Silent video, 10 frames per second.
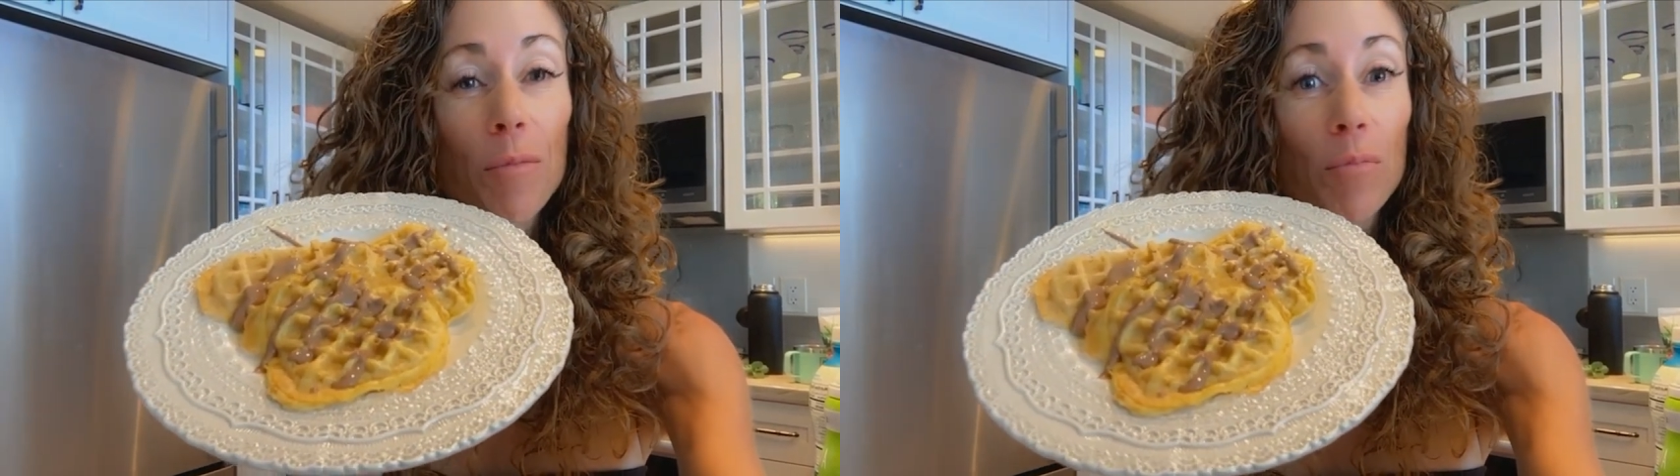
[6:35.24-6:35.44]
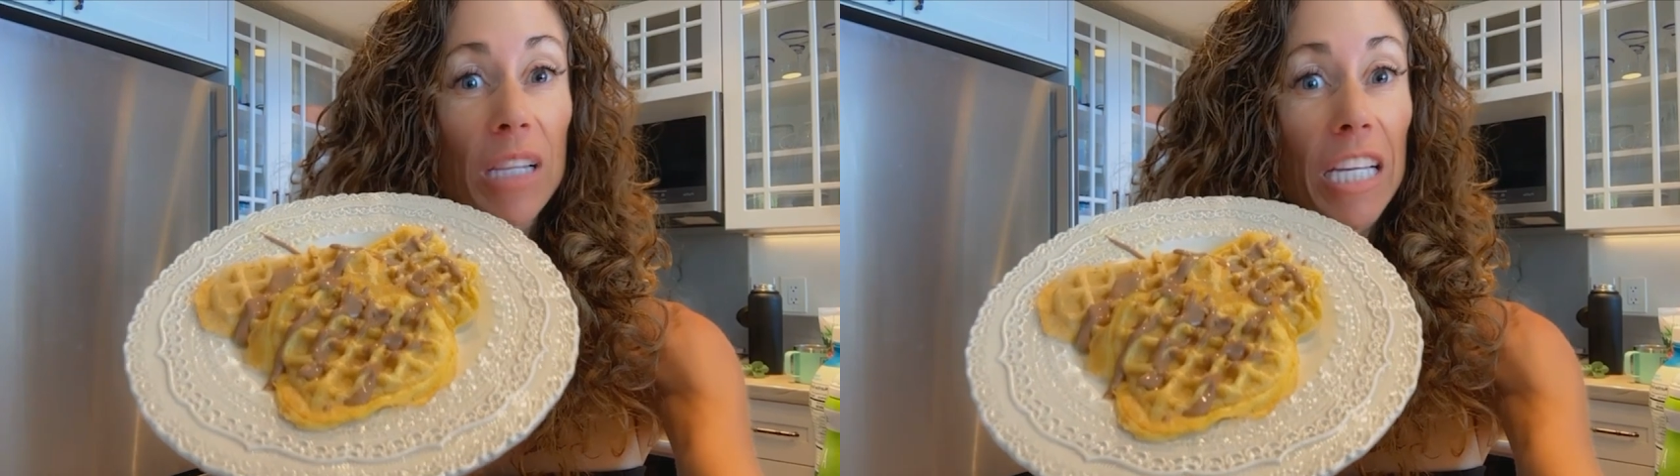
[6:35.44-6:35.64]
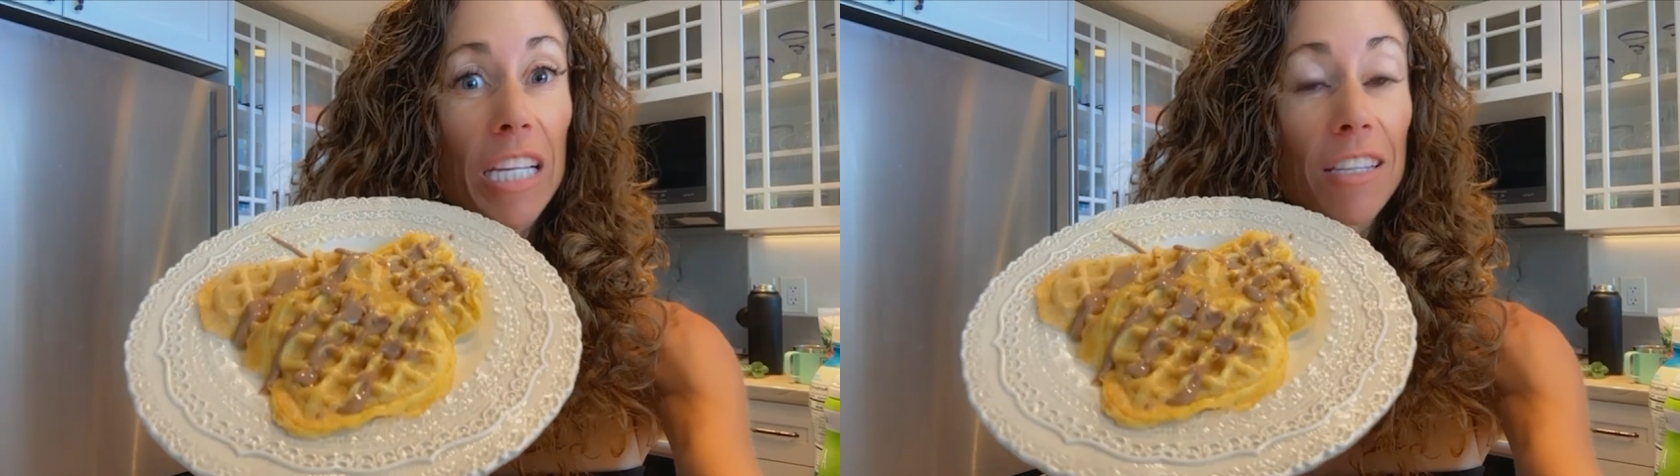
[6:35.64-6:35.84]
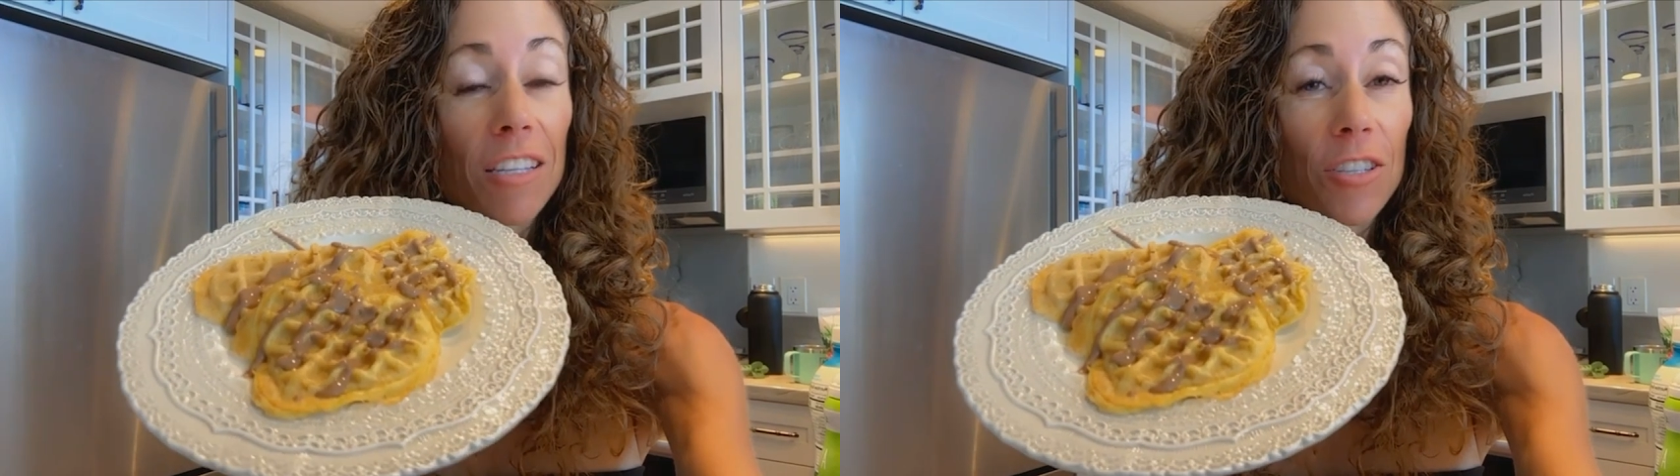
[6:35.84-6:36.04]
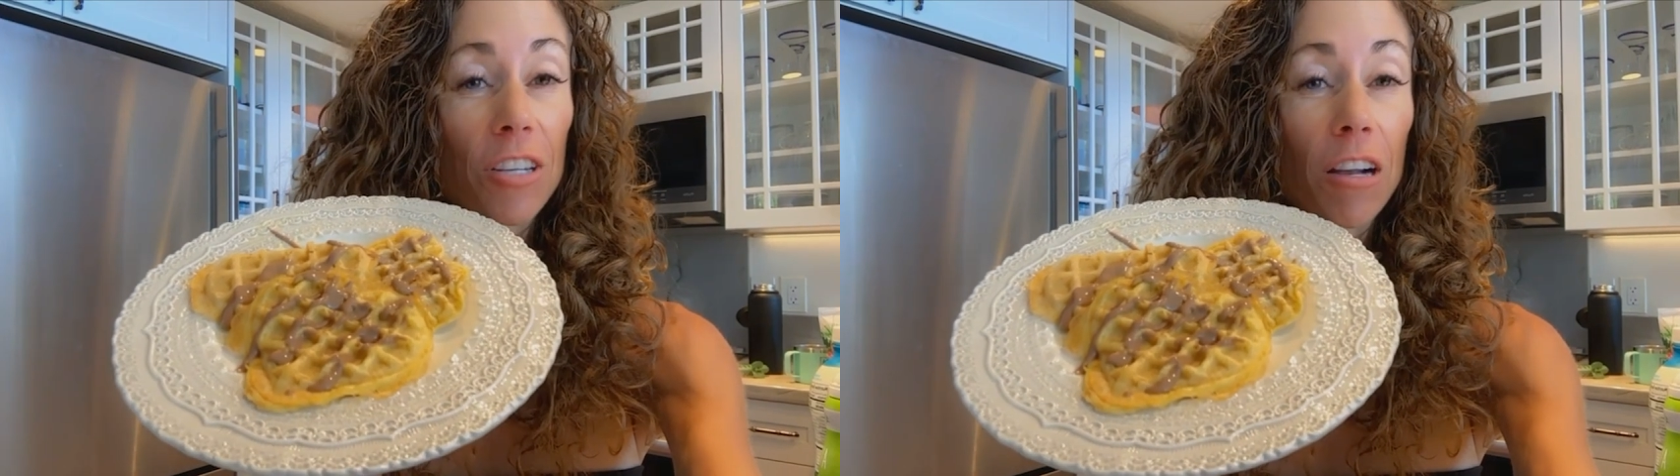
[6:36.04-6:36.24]

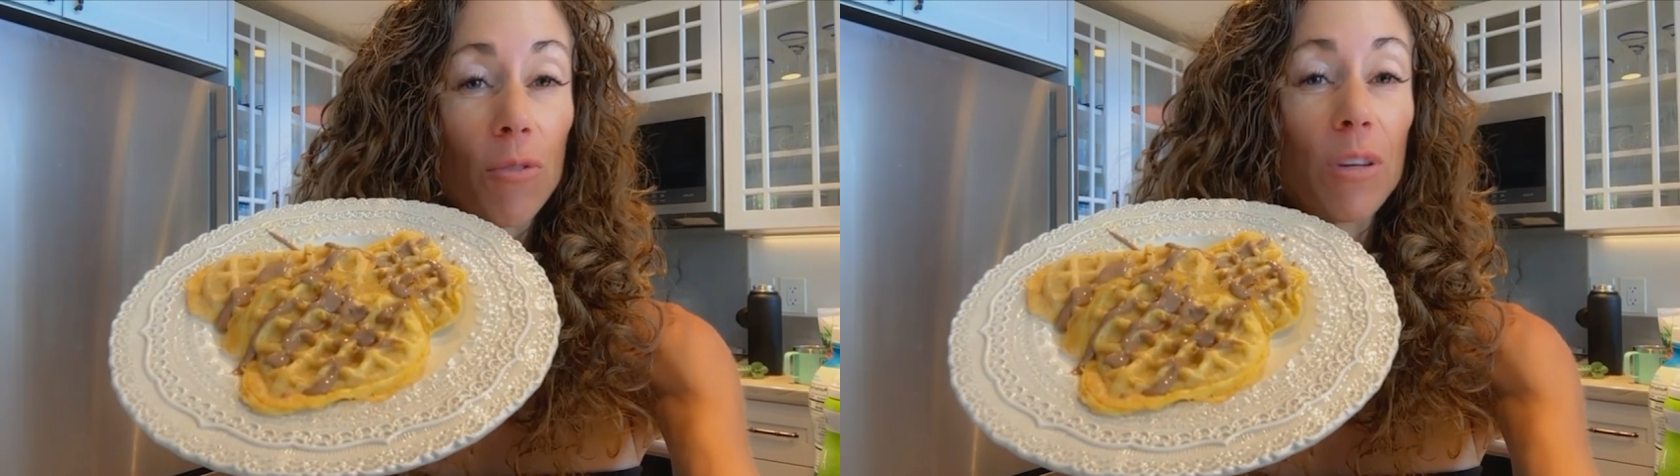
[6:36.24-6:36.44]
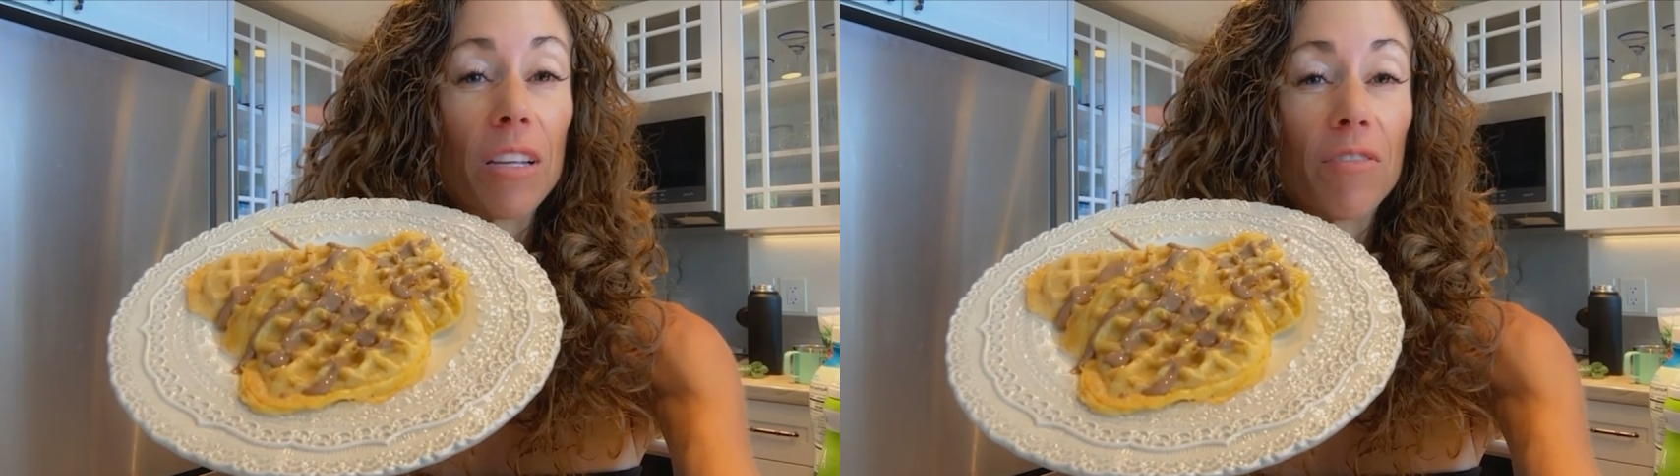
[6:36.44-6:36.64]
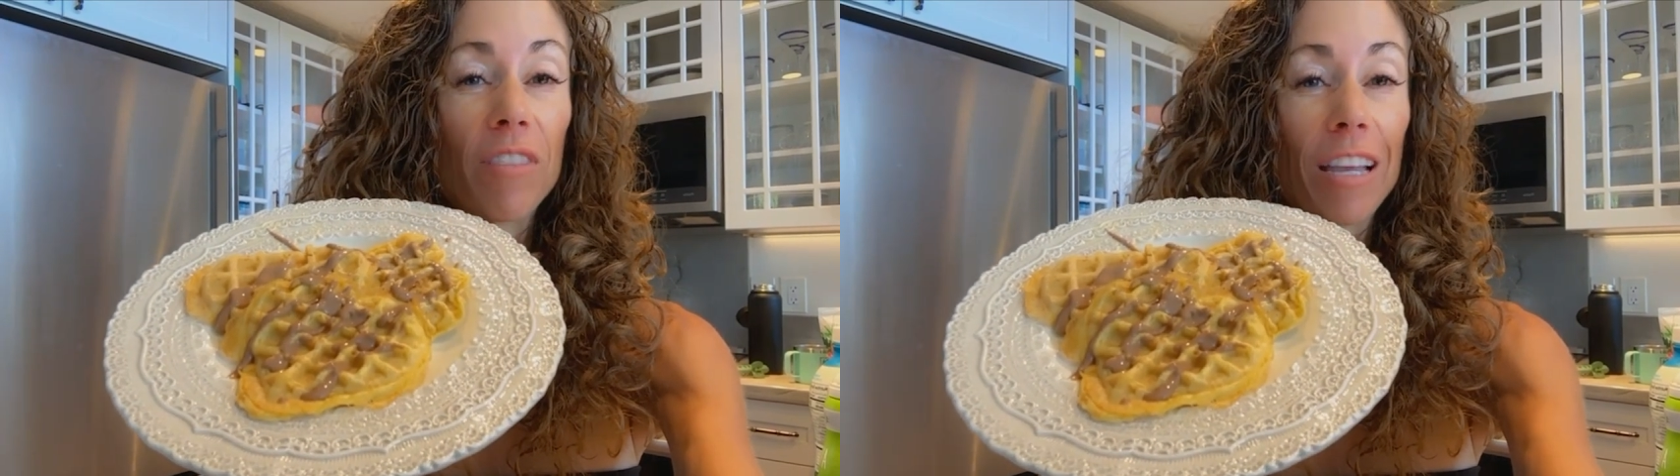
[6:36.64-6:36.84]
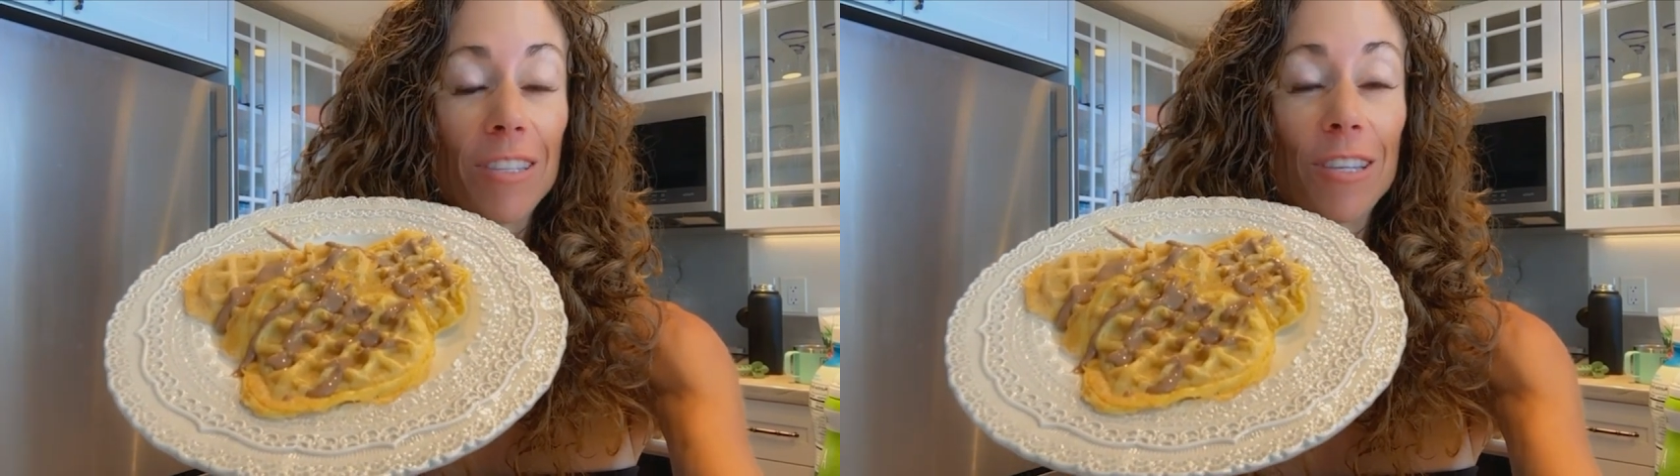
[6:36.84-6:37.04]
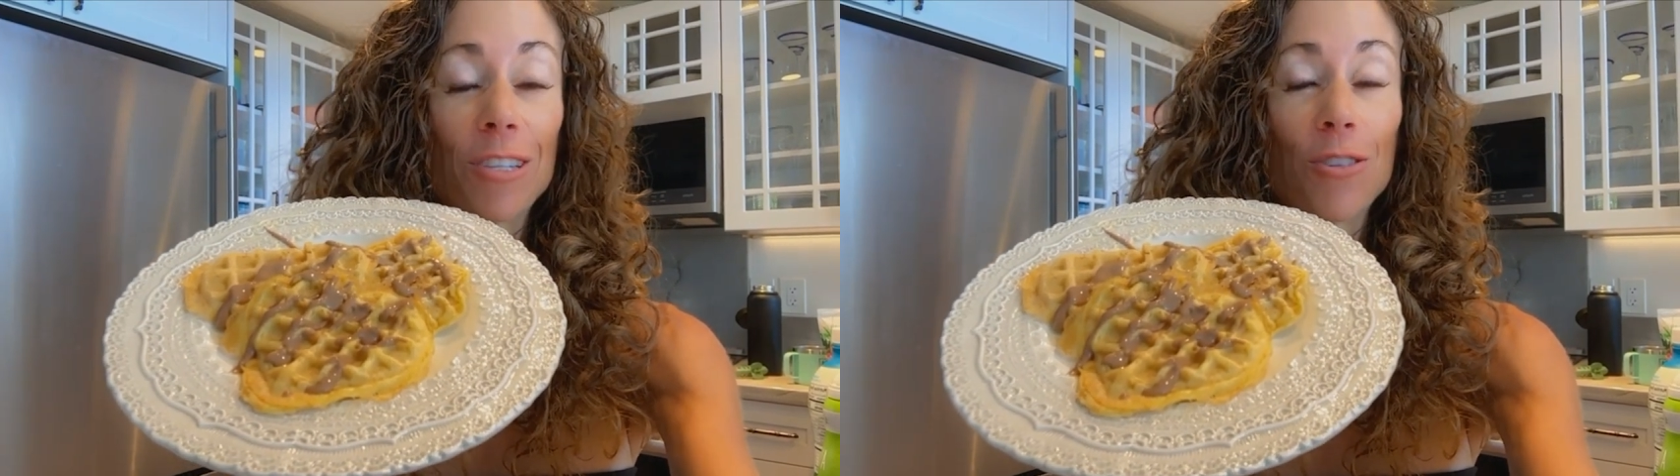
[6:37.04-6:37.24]
please share it with your
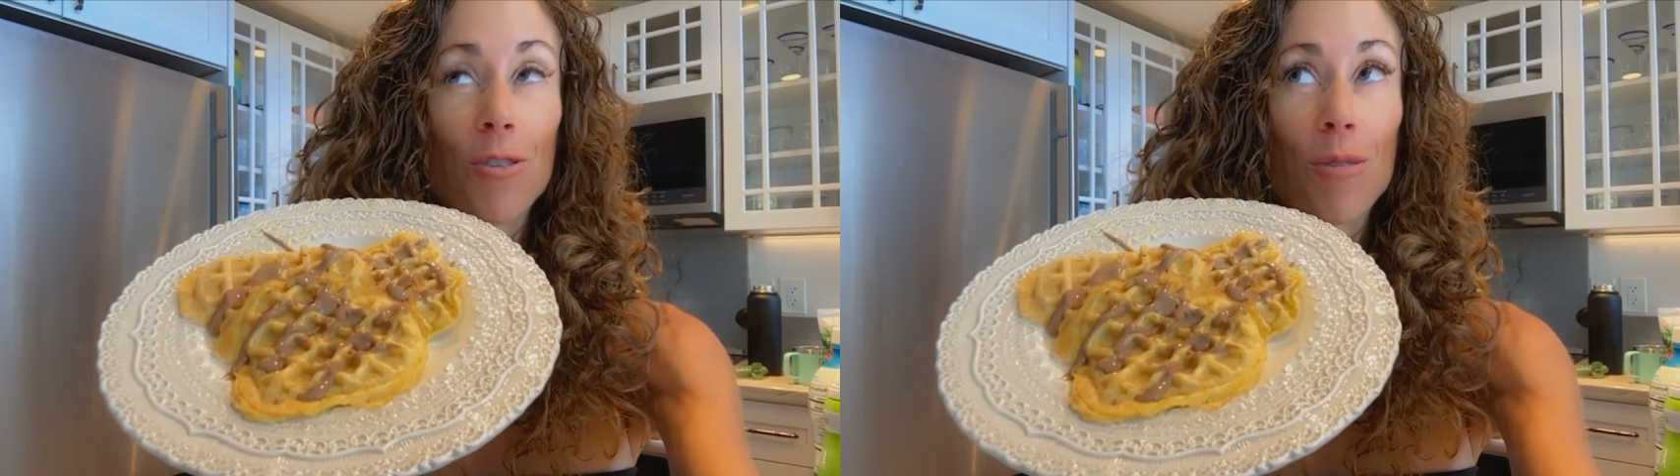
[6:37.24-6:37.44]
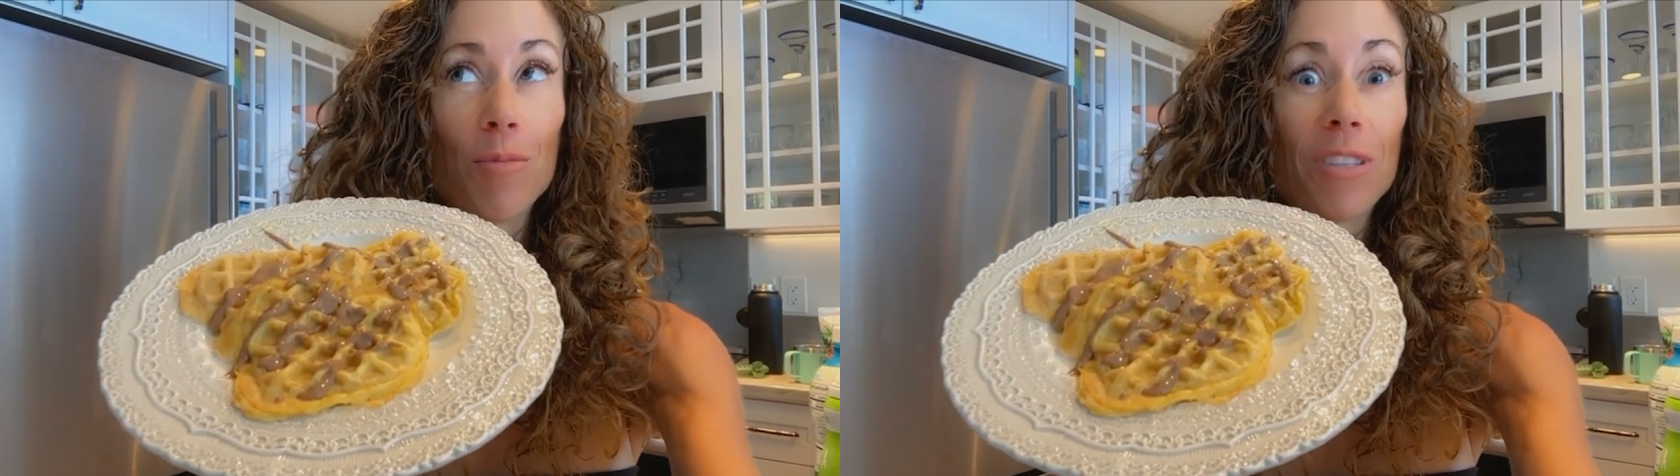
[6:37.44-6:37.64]
friends to show